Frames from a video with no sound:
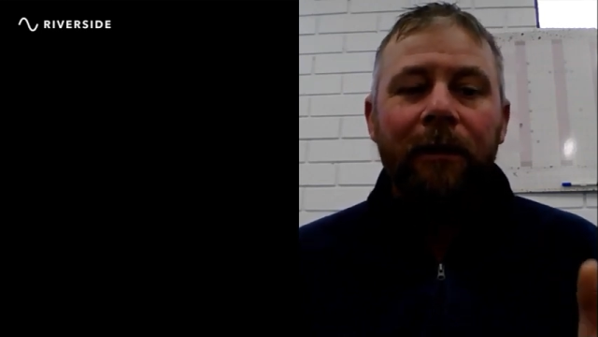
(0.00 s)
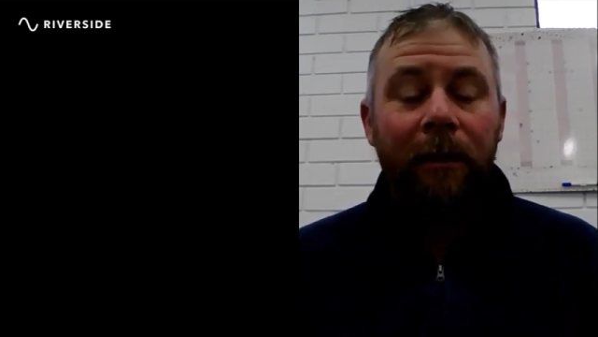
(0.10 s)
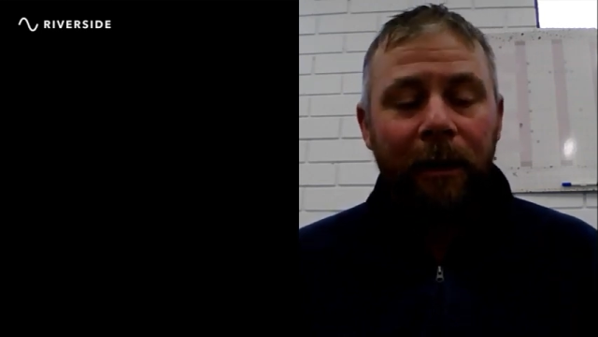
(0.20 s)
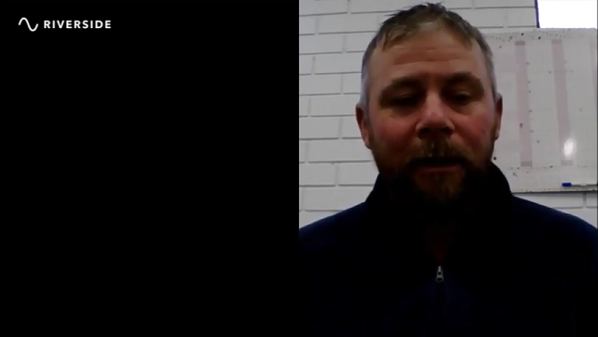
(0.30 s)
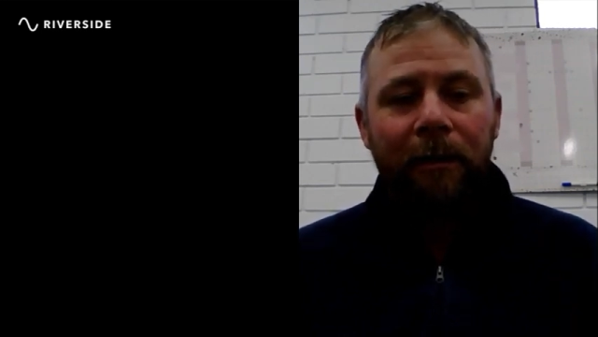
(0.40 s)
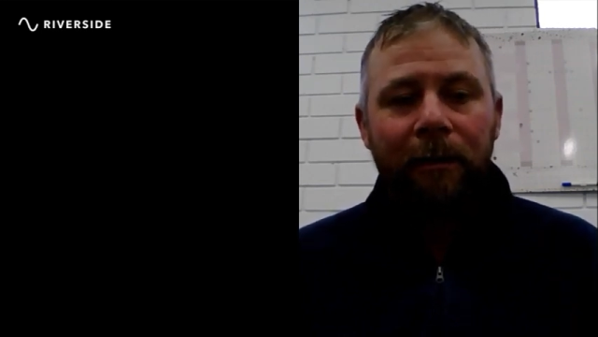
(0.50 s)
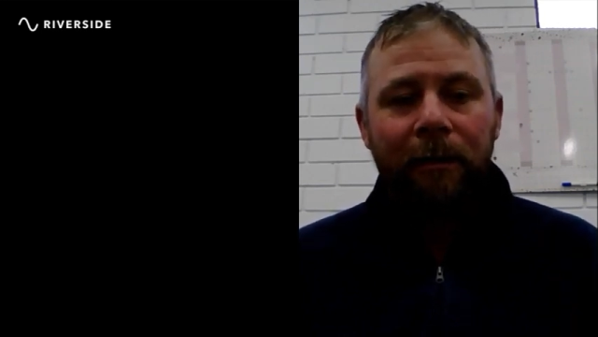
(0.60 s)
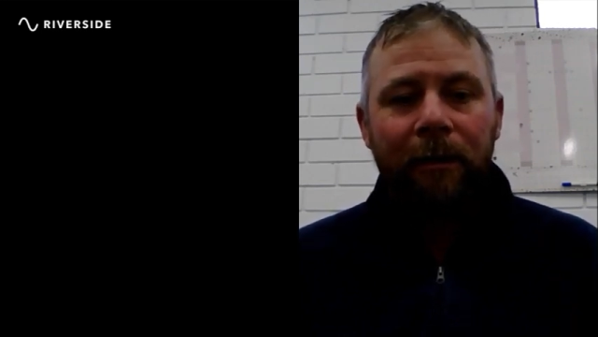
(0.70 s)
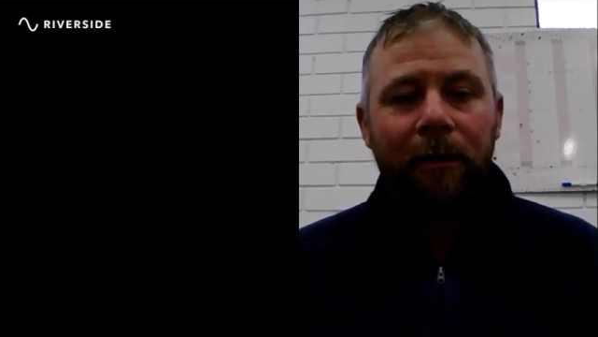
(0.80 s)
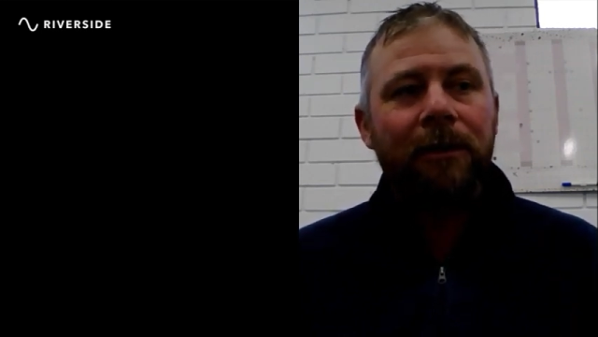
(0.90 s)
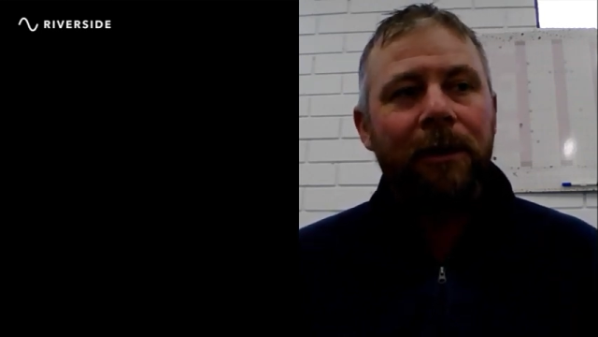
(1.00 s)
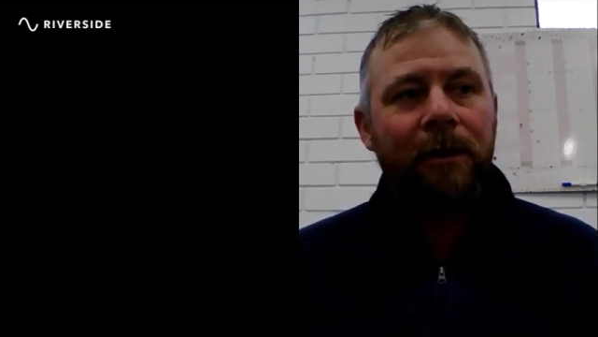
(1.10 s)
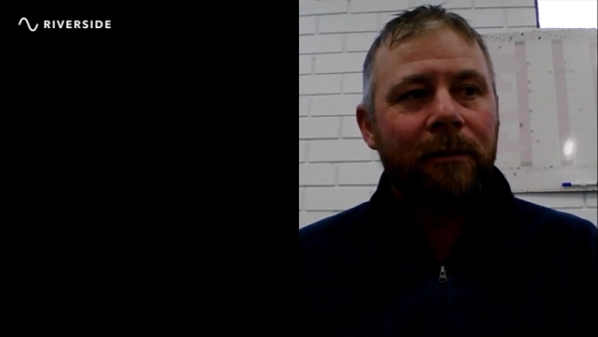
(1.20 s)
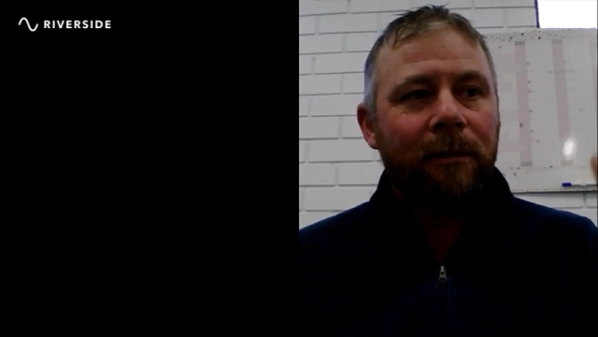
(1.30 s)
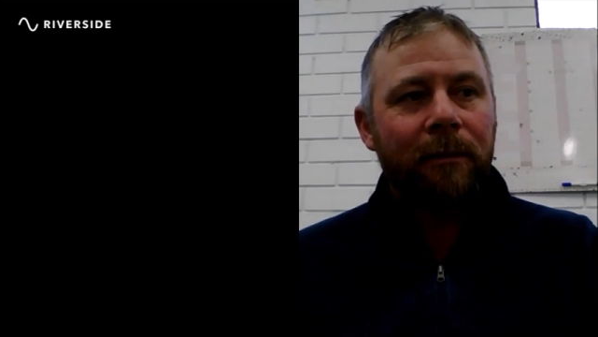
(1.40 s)
then I'll
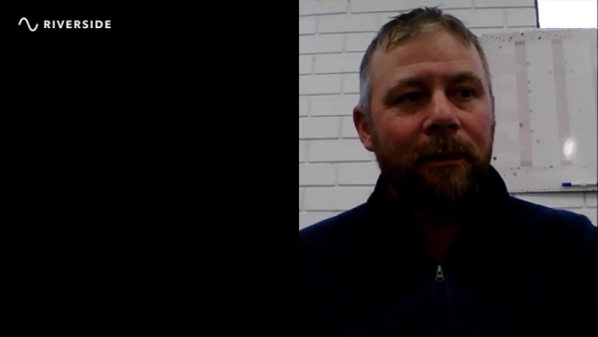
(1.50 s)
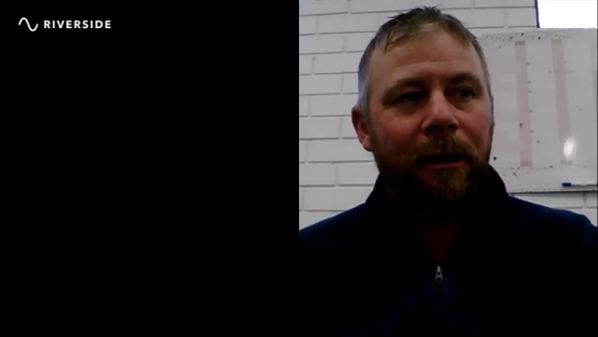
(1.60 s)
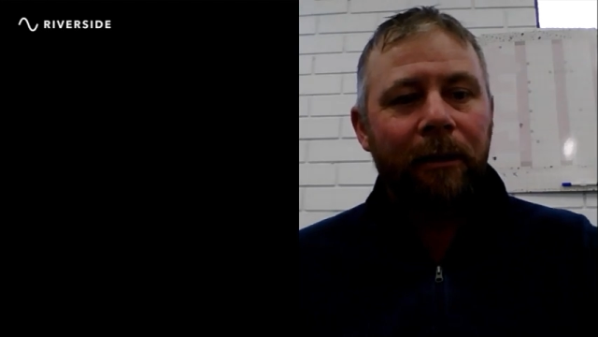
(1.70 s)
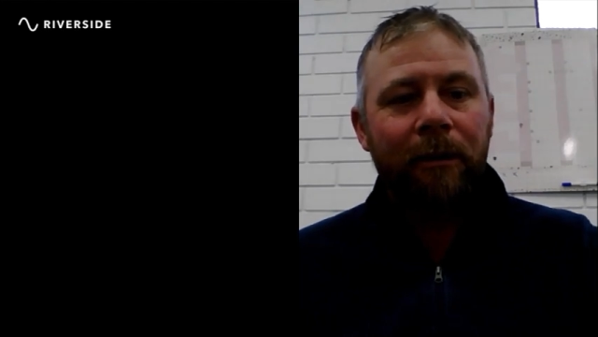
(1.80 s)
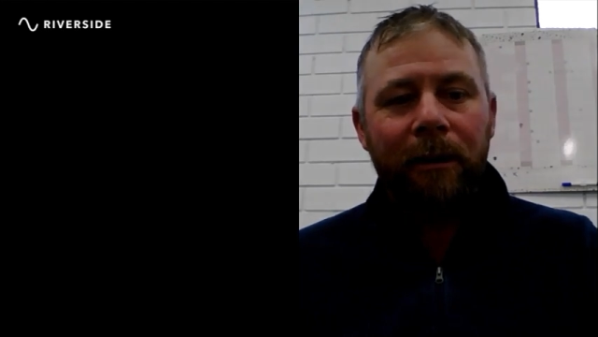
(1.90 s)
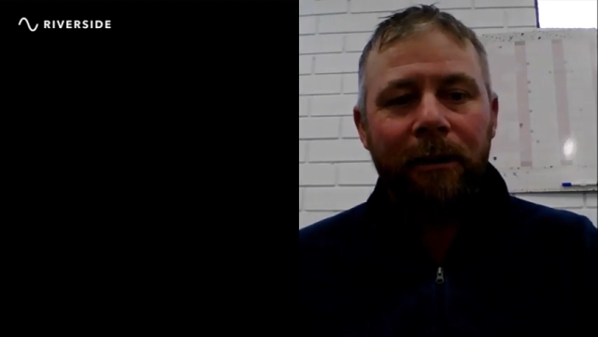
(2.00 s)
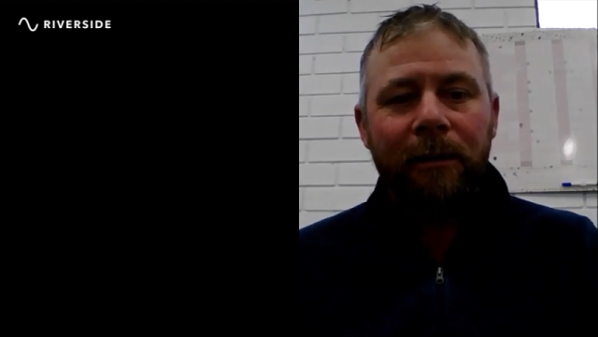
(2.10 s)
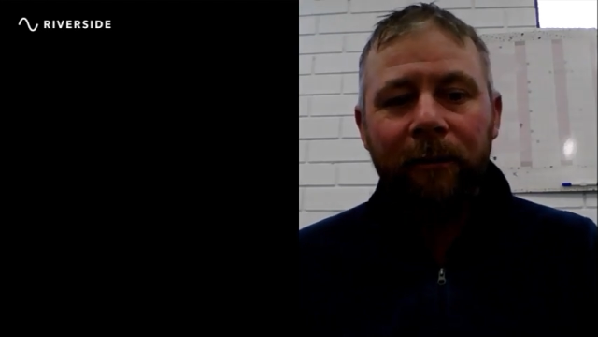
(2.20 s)
just, there's